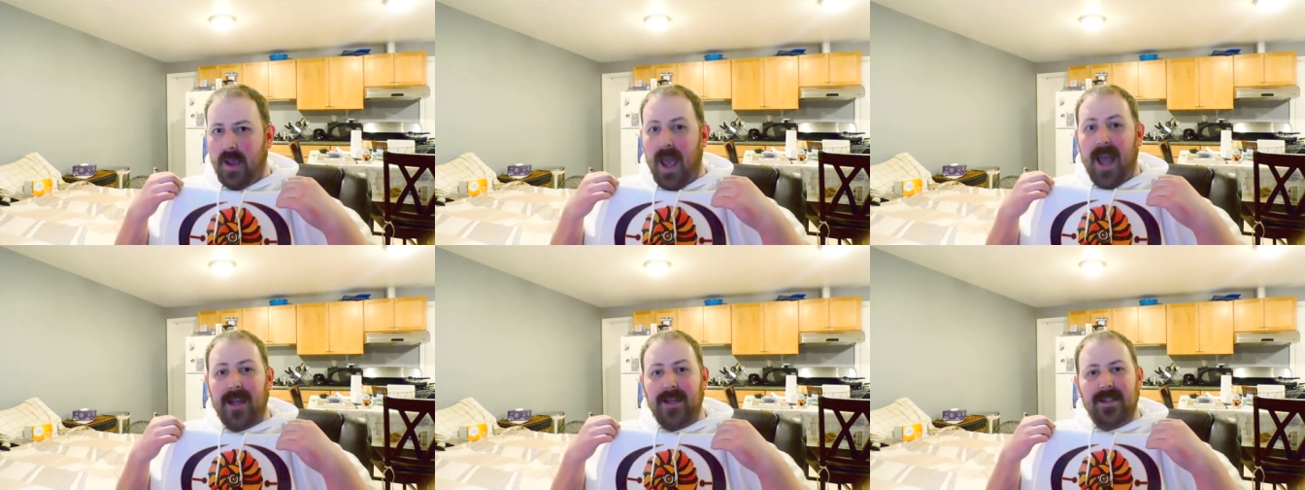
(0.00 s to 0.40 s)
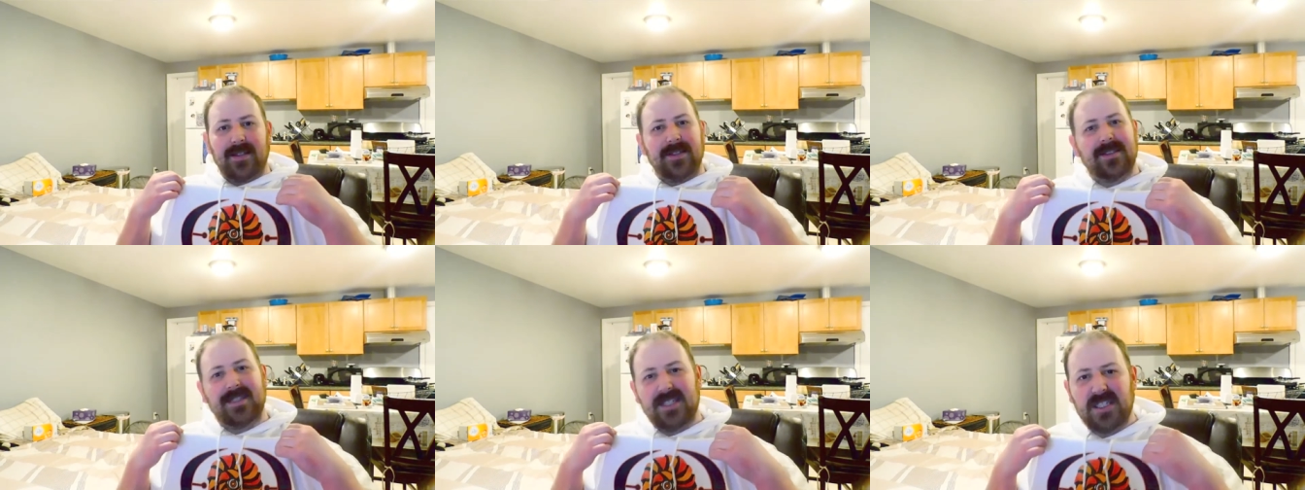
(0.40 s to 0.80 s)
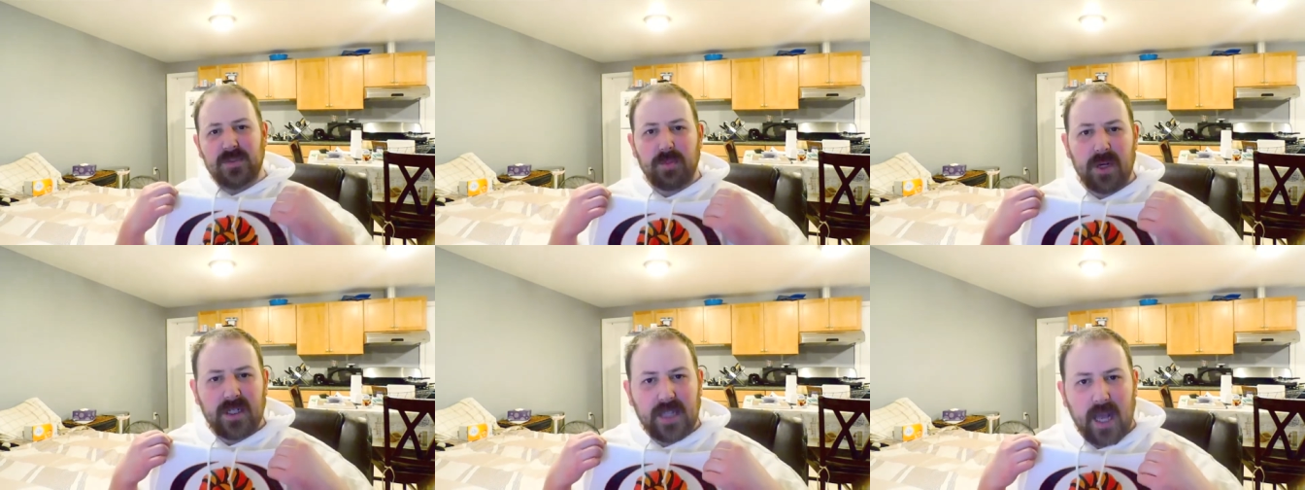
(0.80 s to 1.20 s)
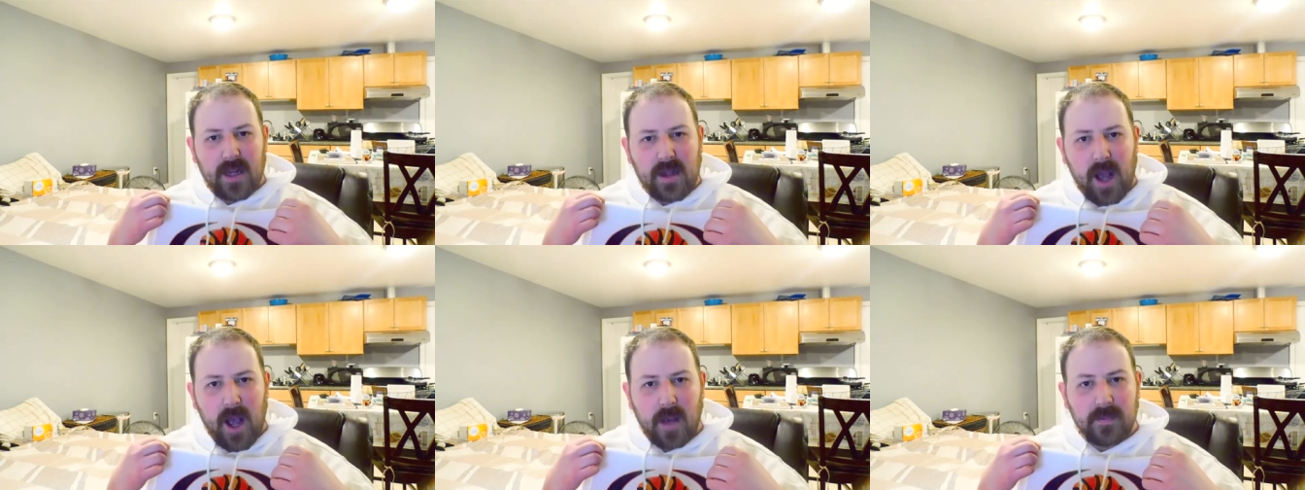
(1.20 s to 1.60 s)
at
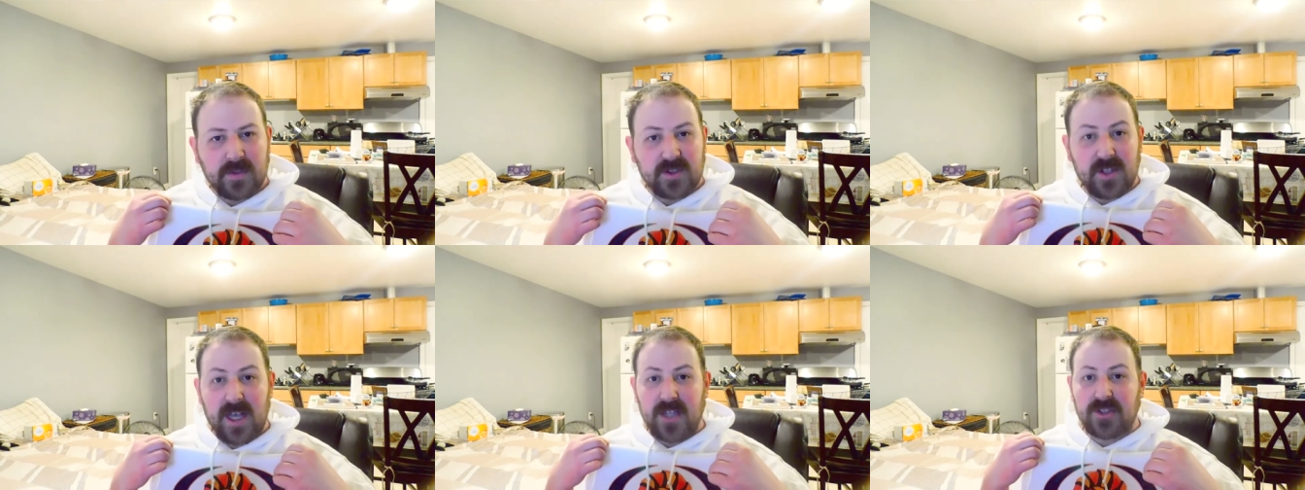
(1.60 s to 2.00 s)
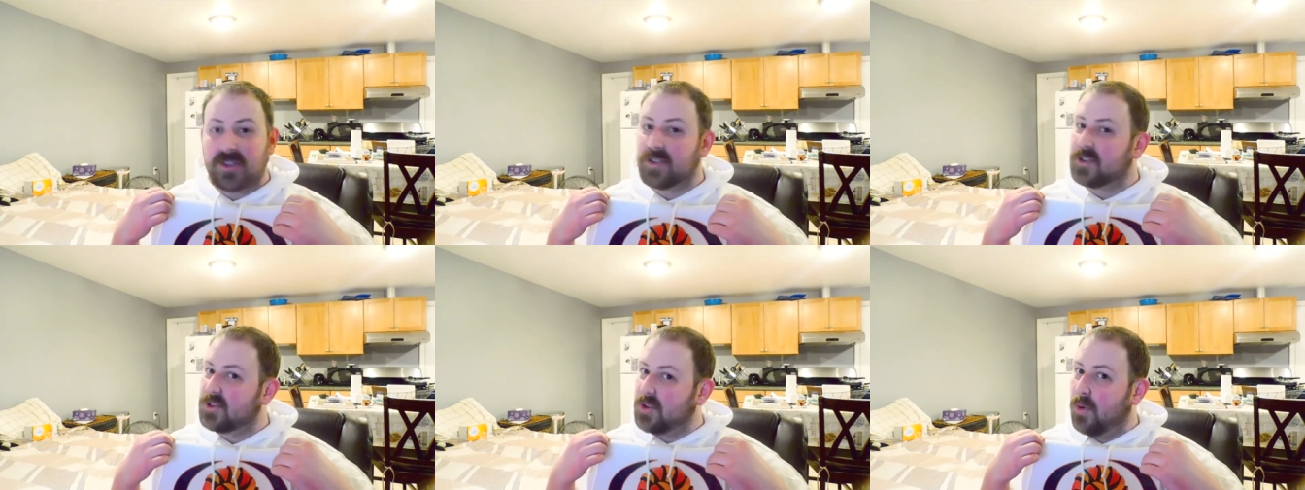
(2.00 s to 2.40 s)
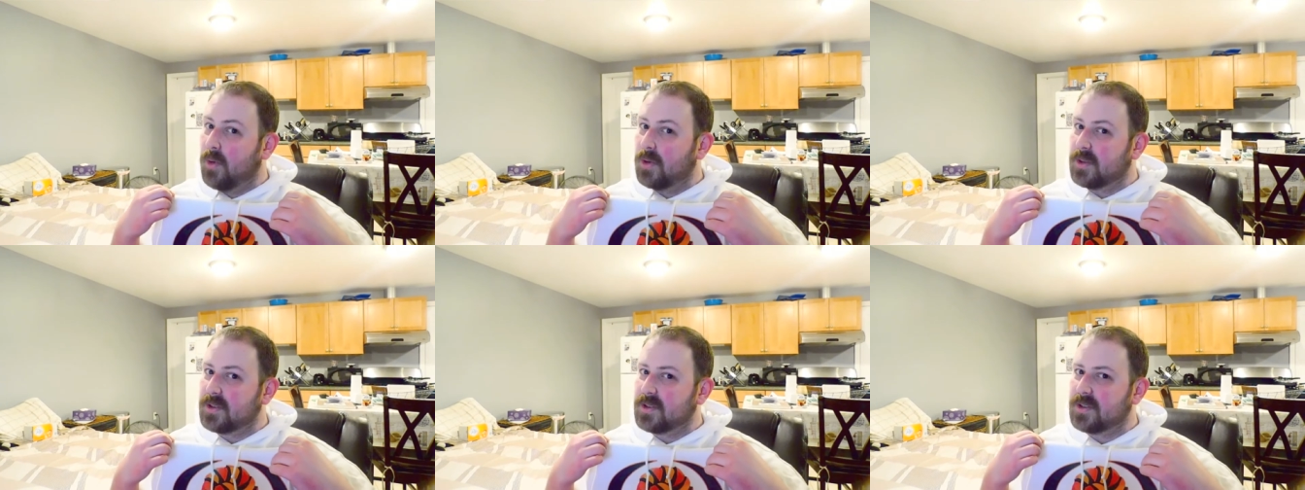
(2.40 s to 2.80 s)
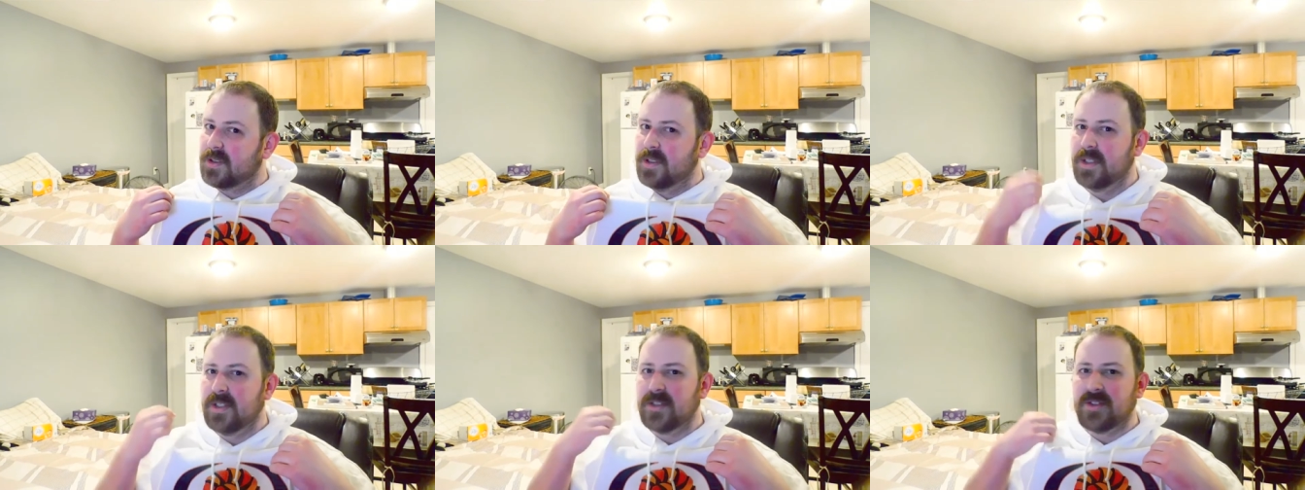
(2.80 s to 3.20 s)

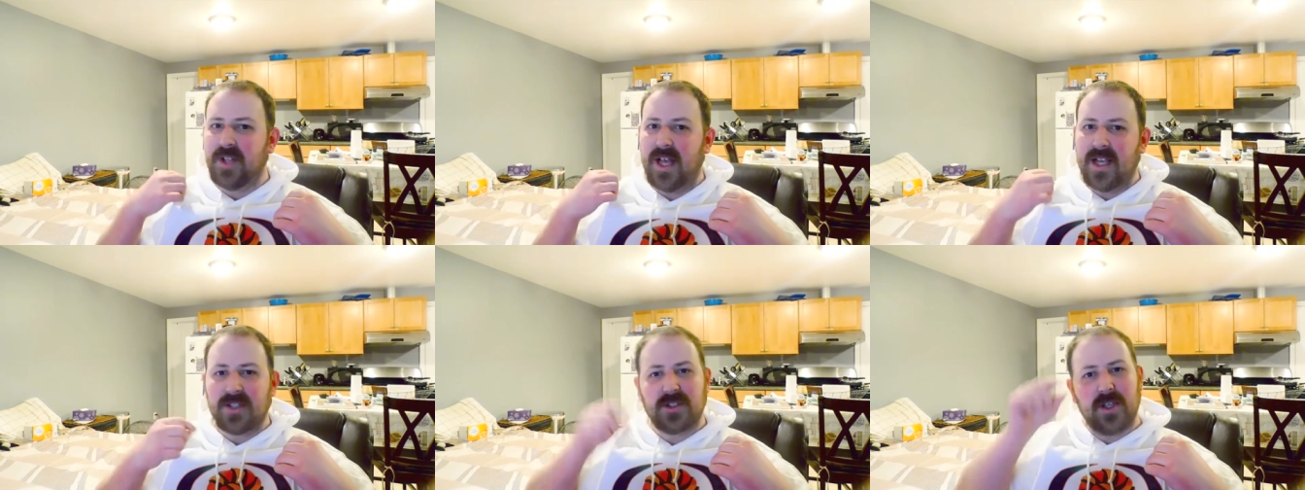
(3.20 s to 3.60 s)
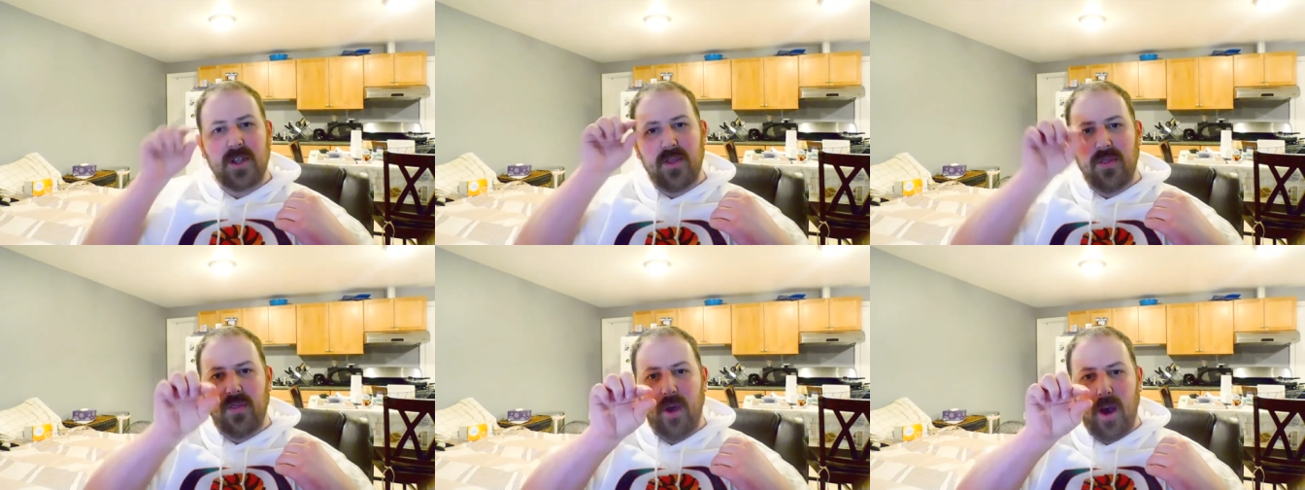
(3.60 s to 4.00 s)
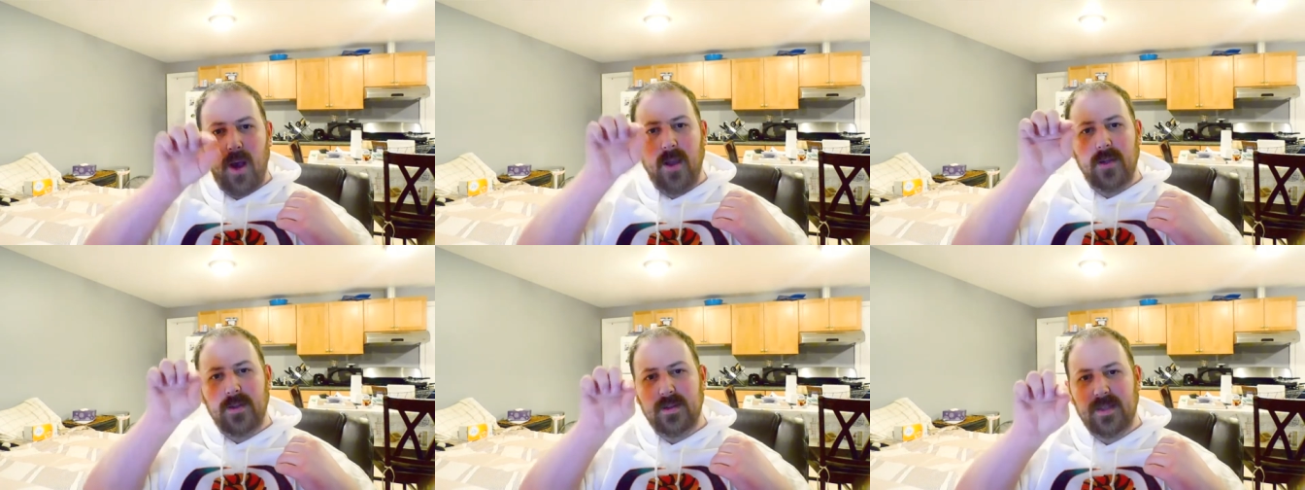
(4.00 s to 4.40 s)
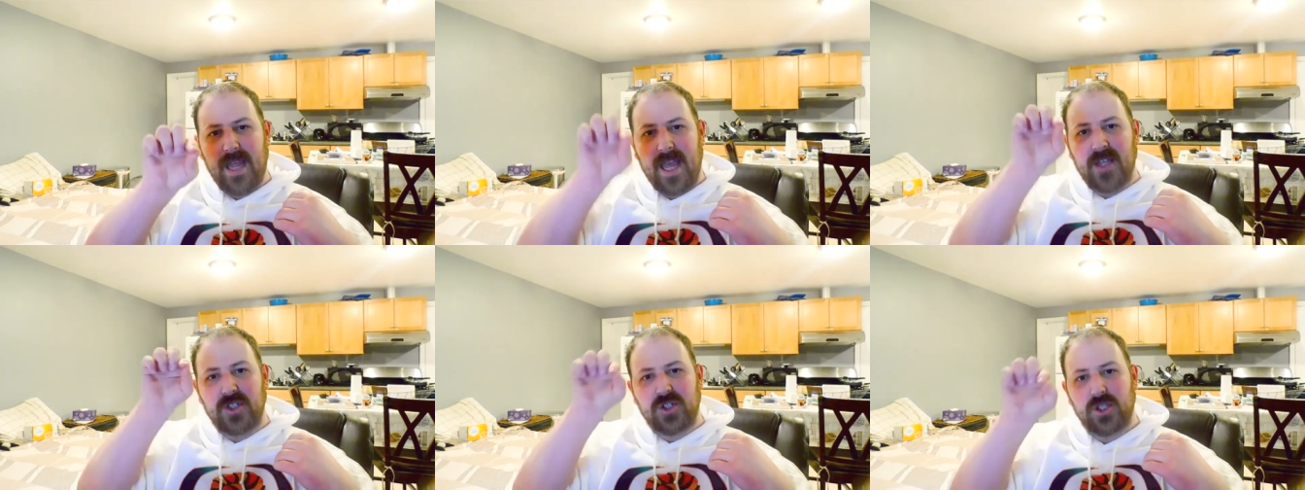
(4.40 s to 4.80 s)

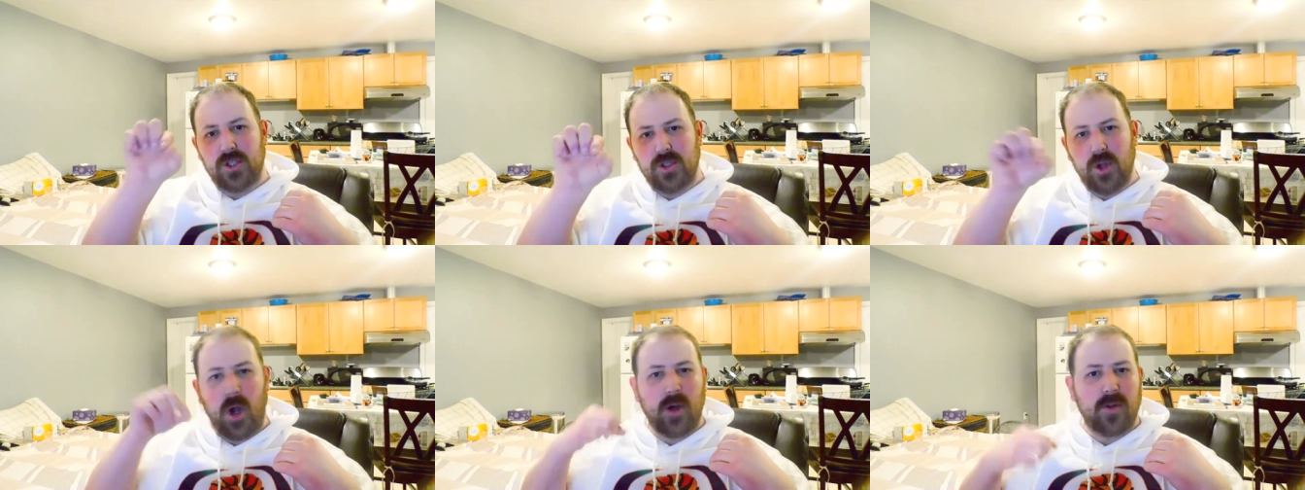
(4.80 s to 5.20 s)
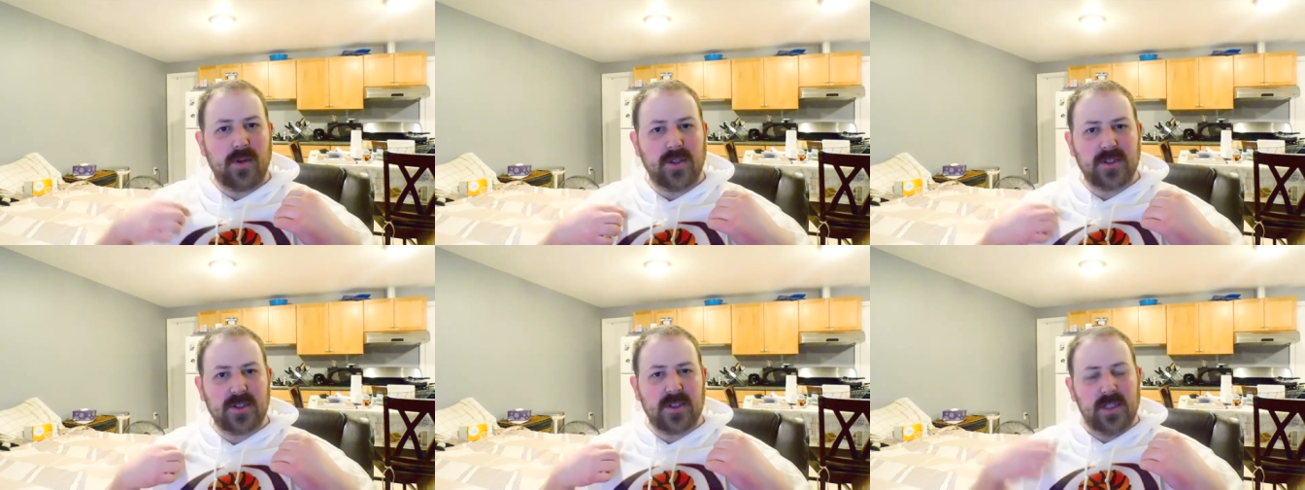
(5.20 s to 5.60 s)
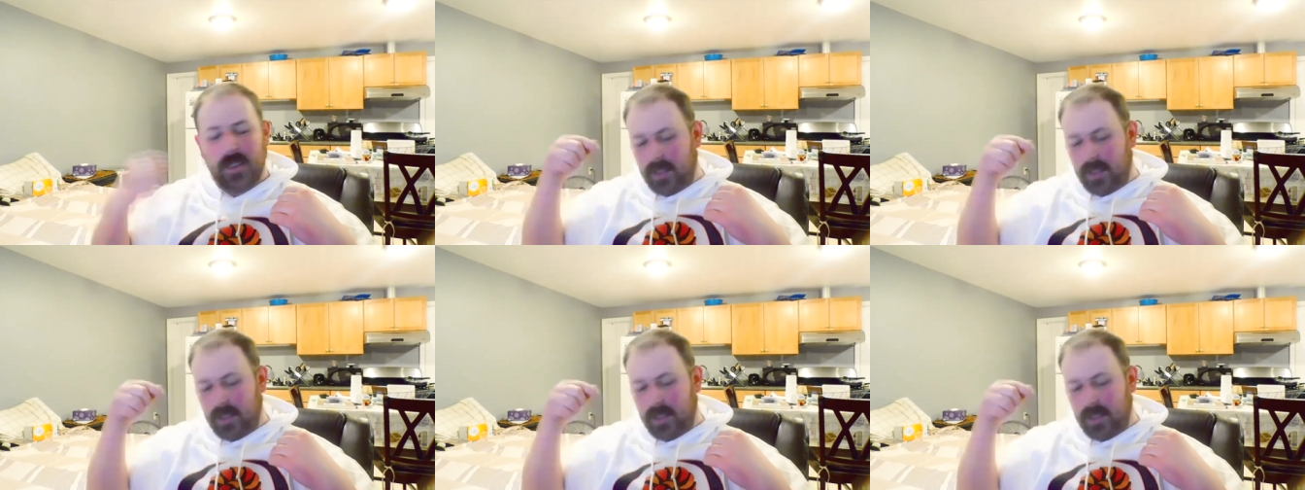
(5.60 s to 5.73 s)
teespring.com/stores/the-nautilus.